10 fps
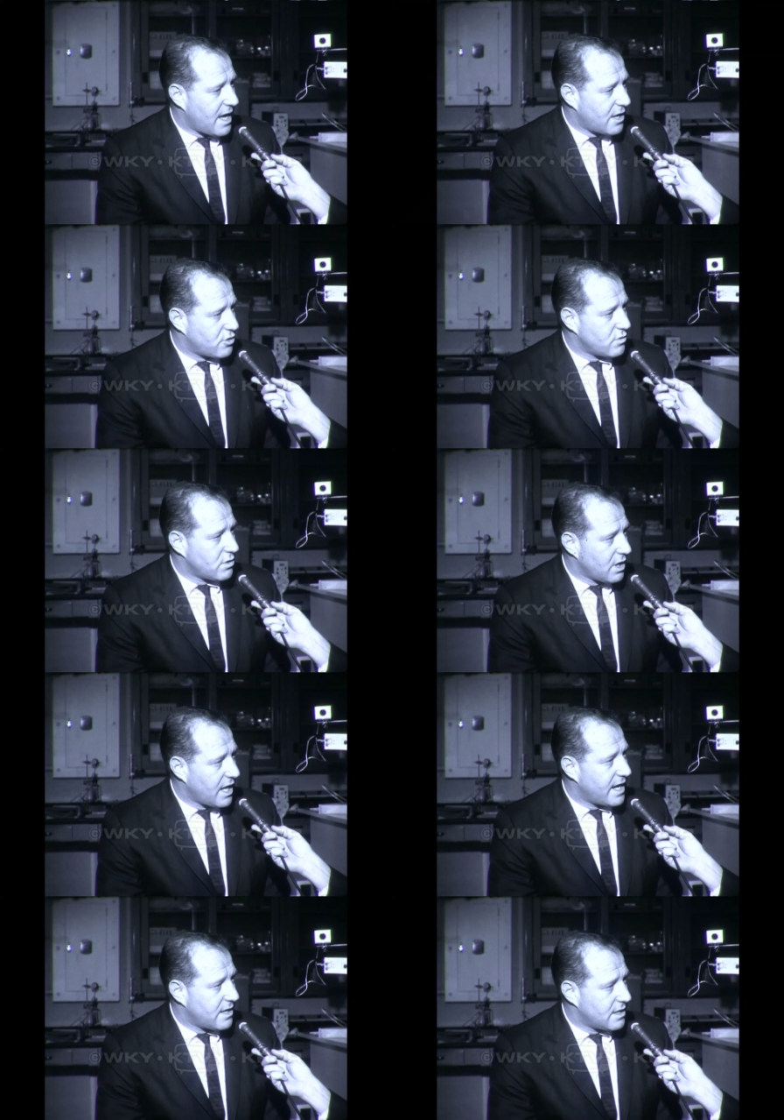actual
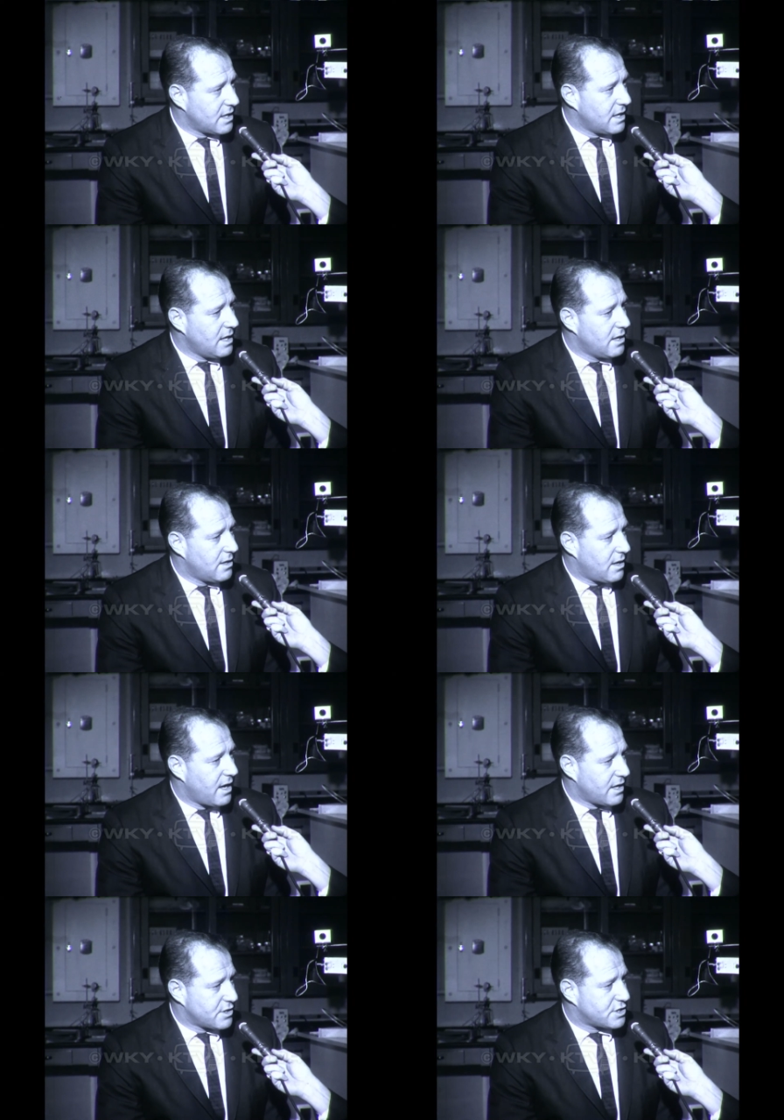landing
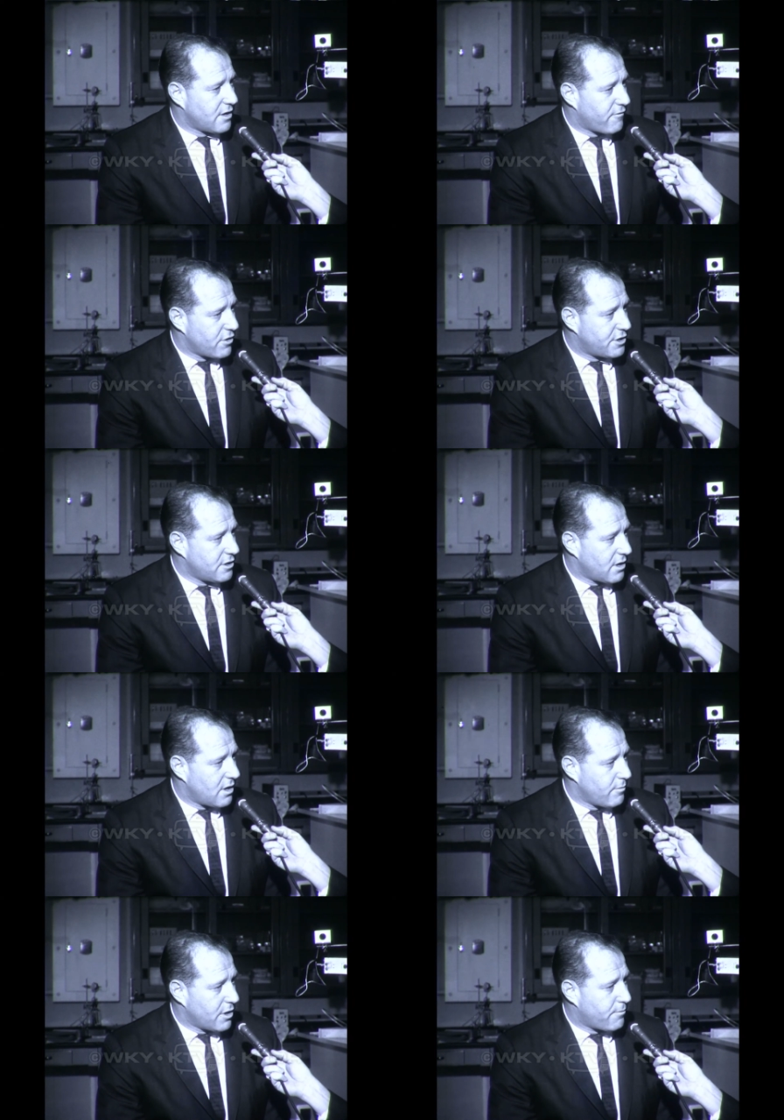and safe return,
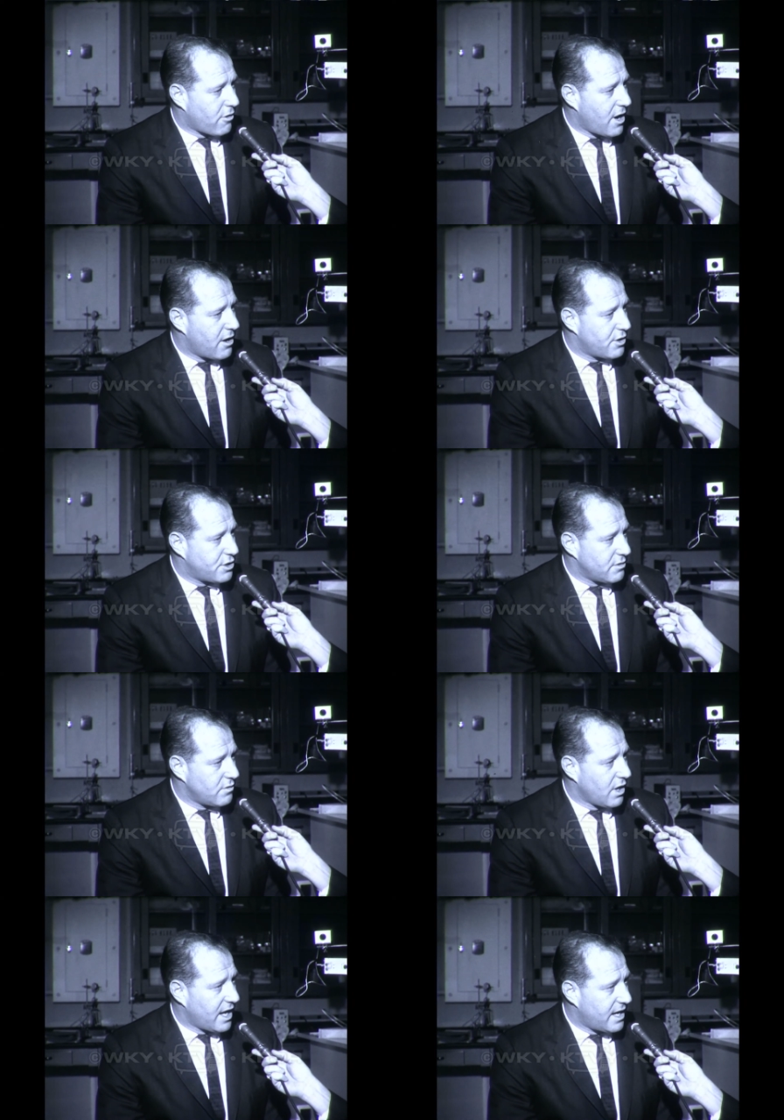but prior to
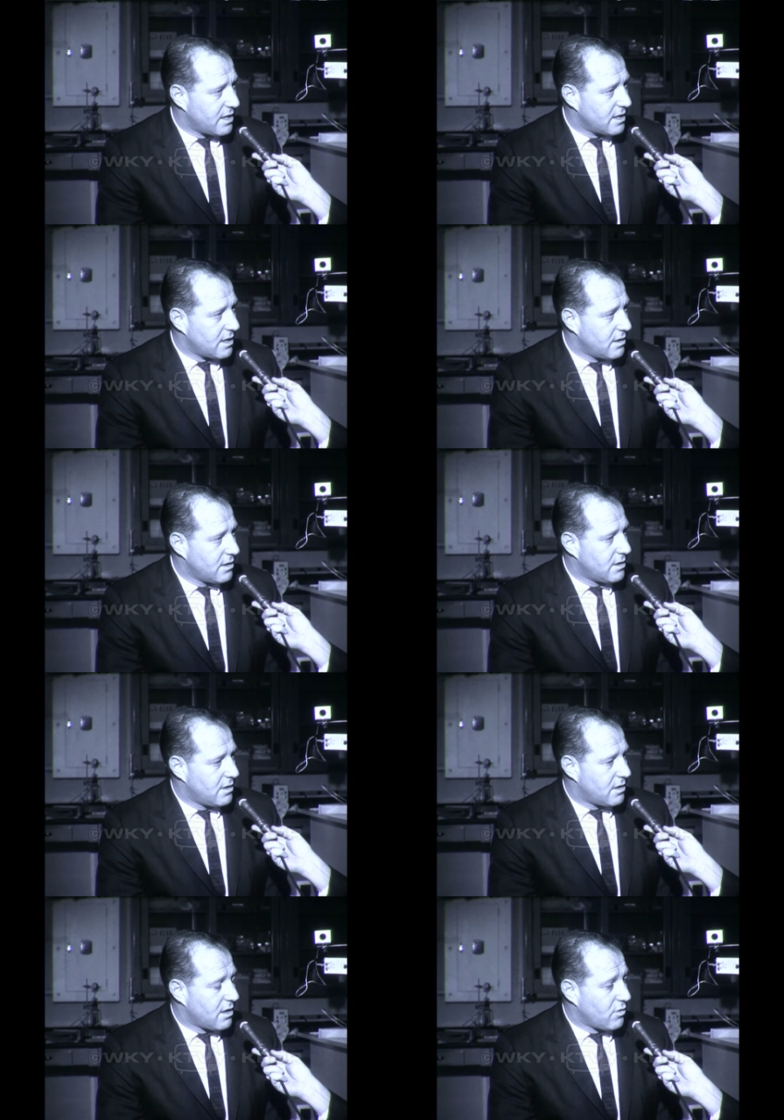landing,
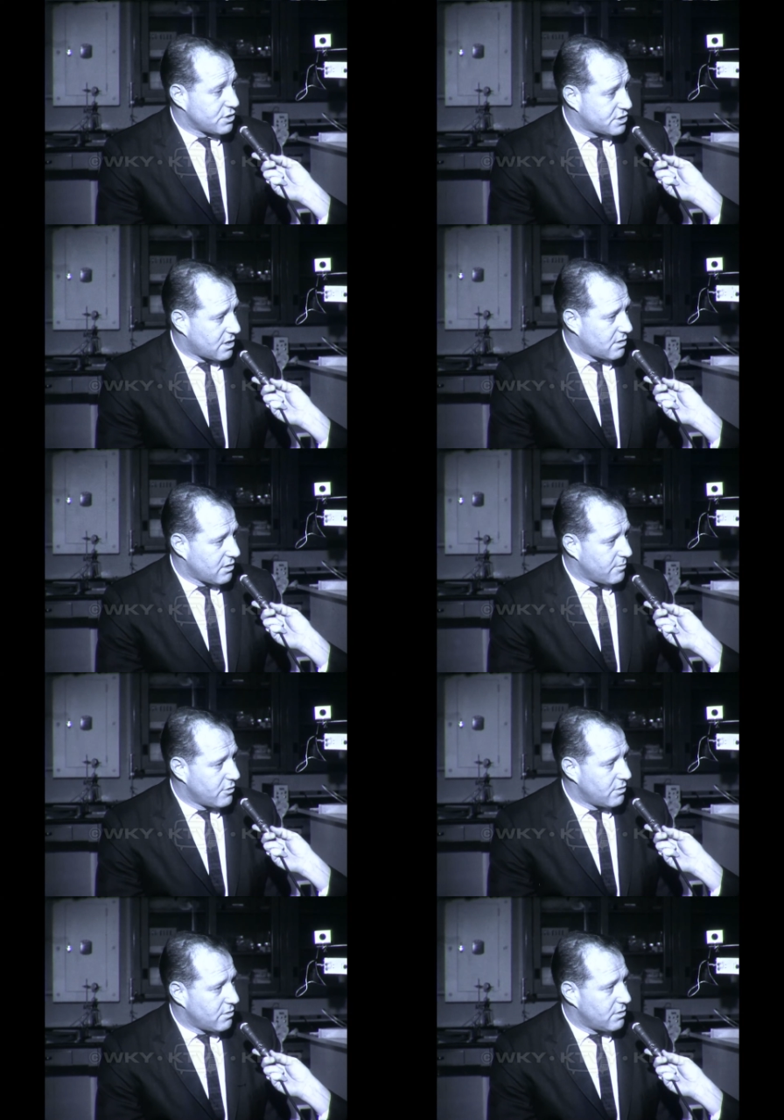they will circle the
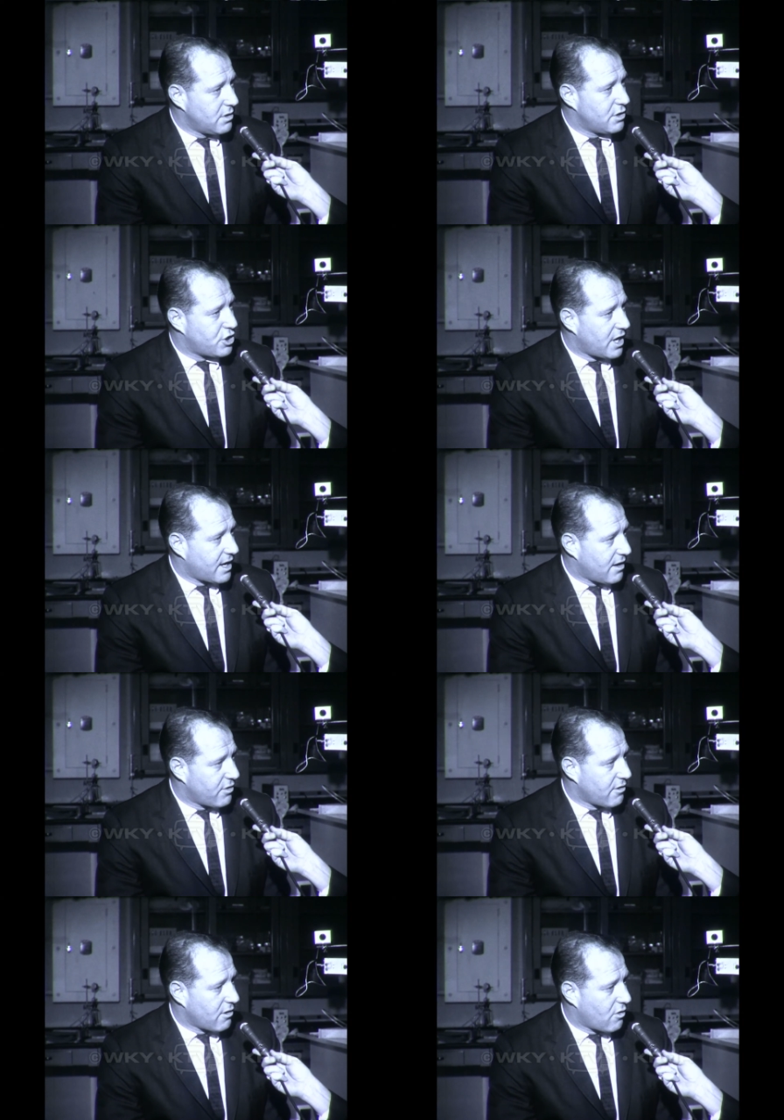moon, check out
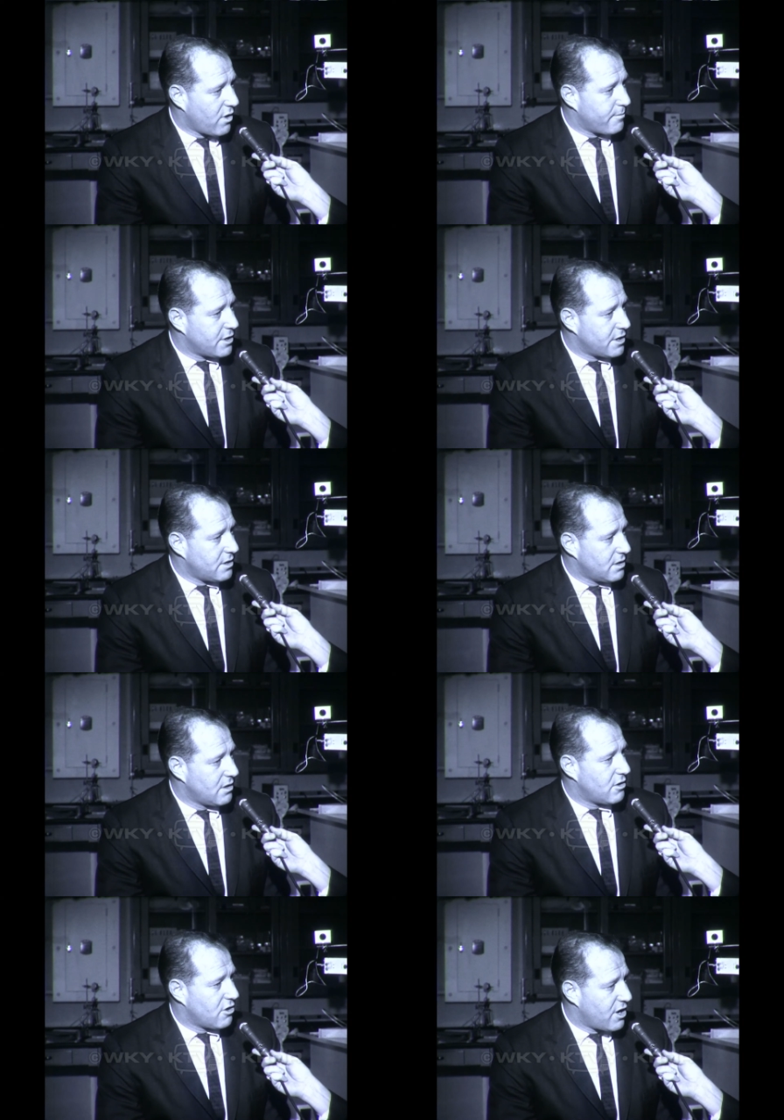their equipment,
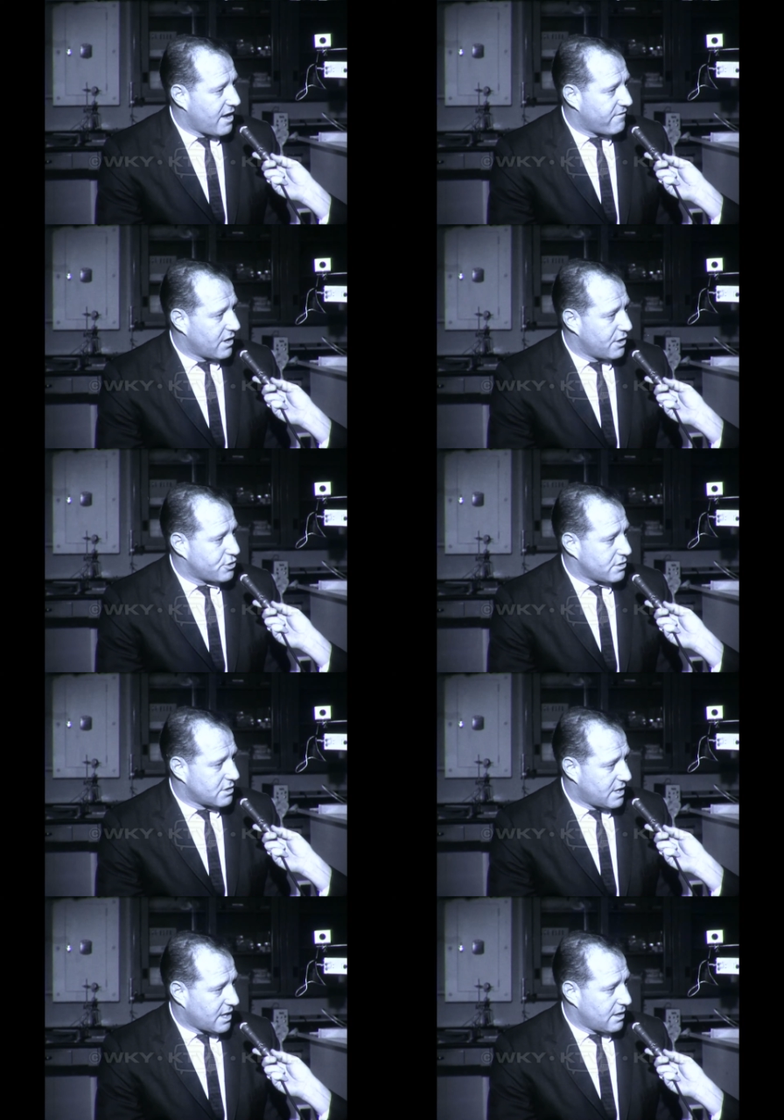their navigational
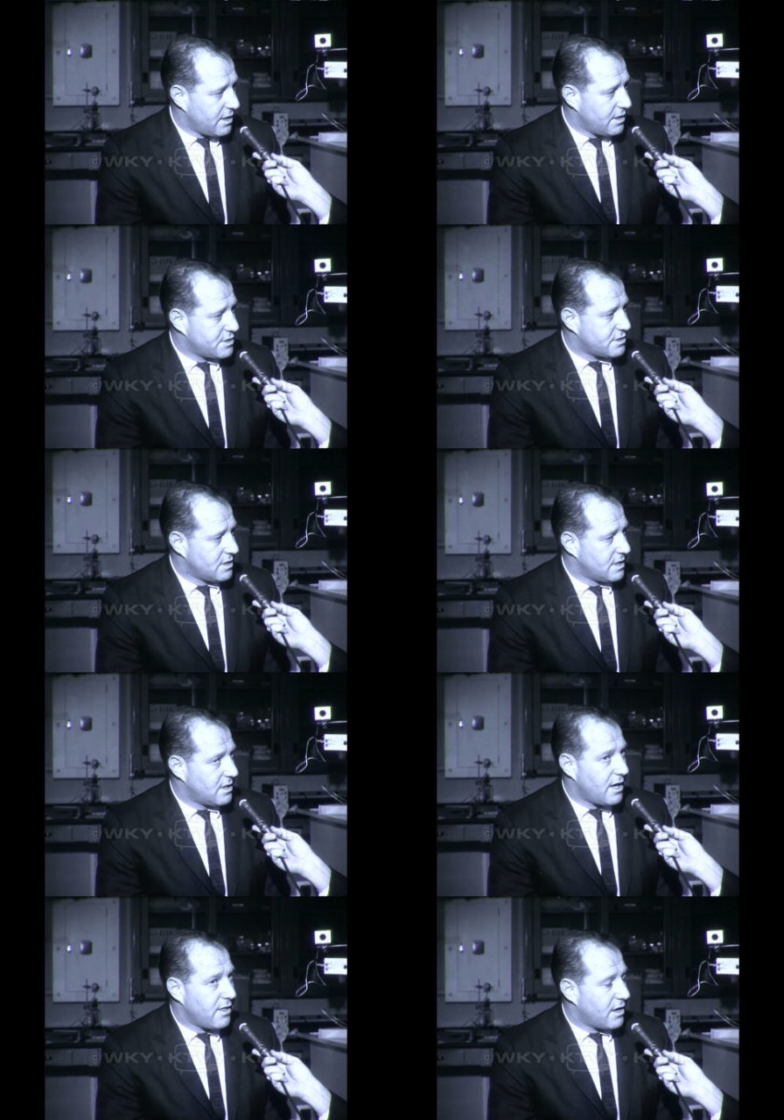techniques,
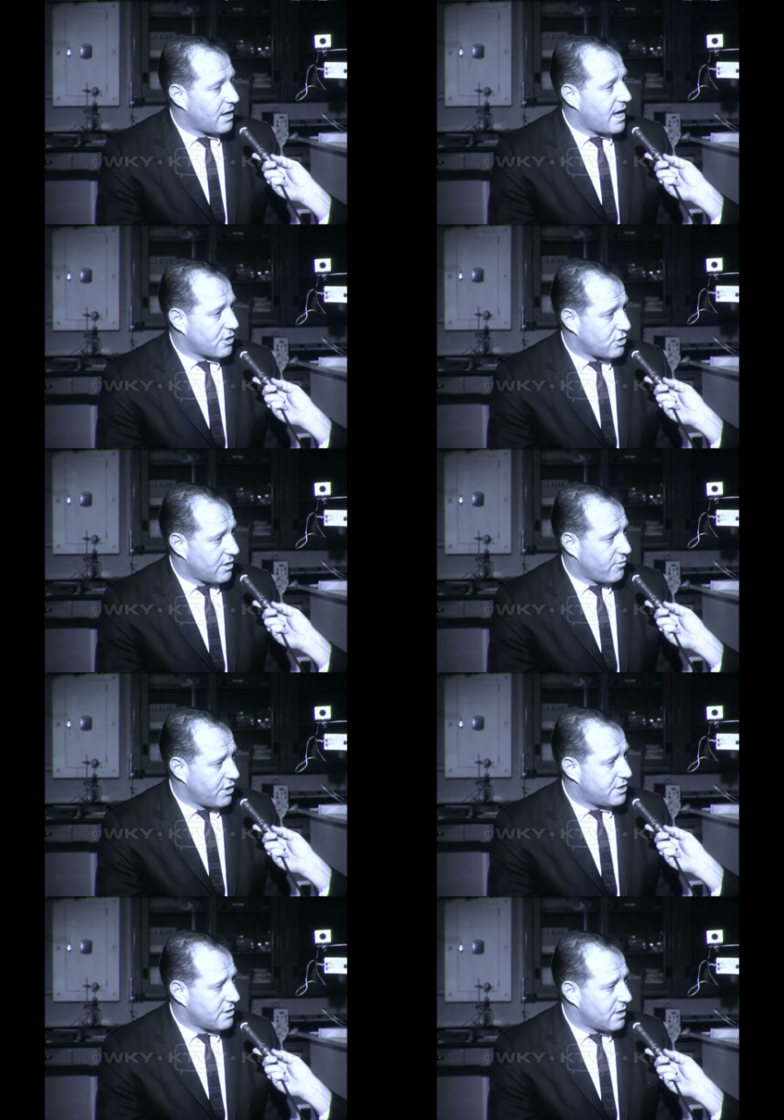and then actually
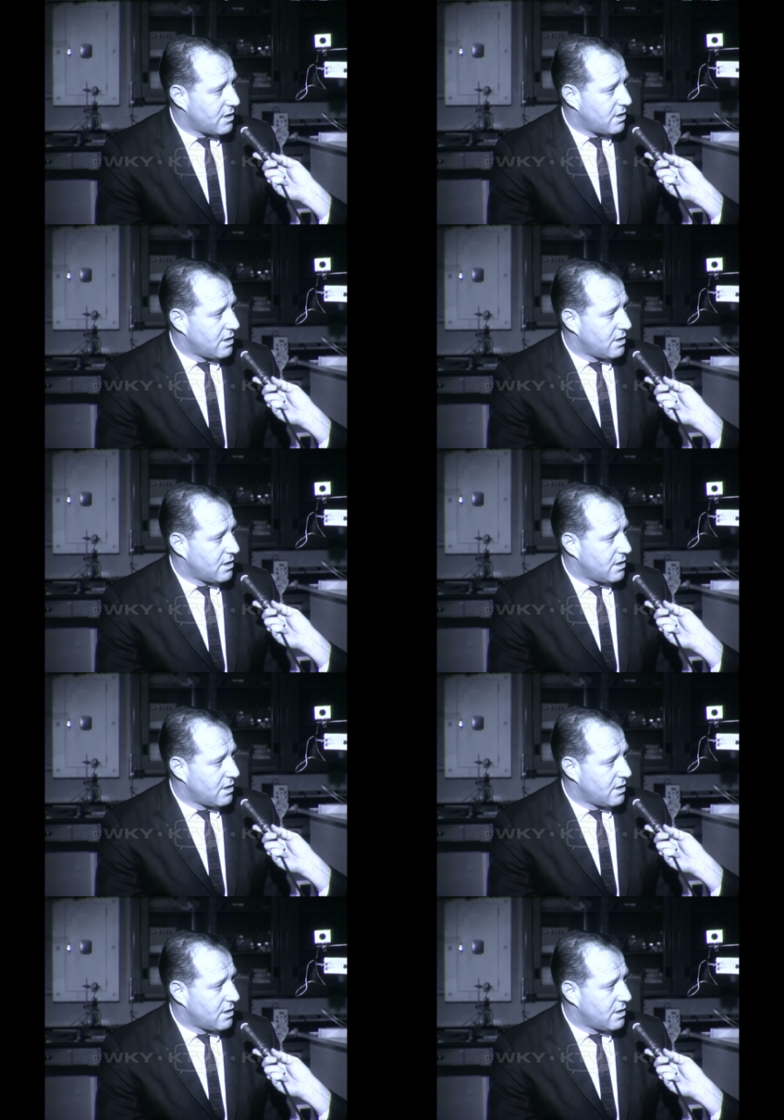return.